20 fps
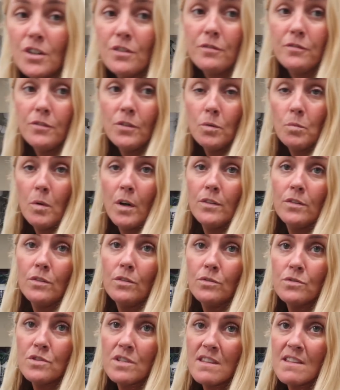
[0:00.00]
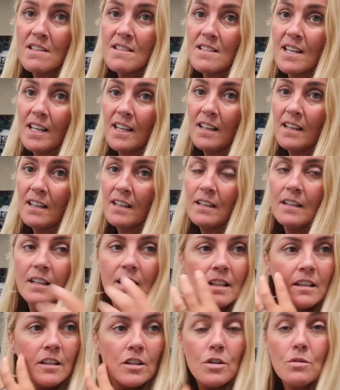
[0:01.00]
got a full one under the sink
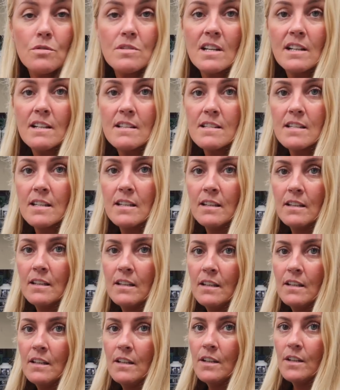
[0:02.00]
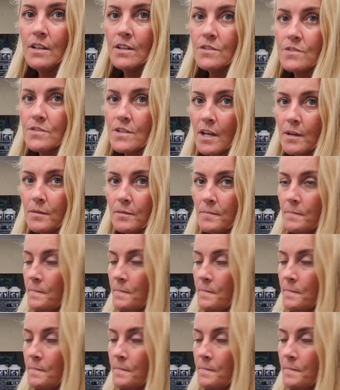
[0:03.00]
in the utility. So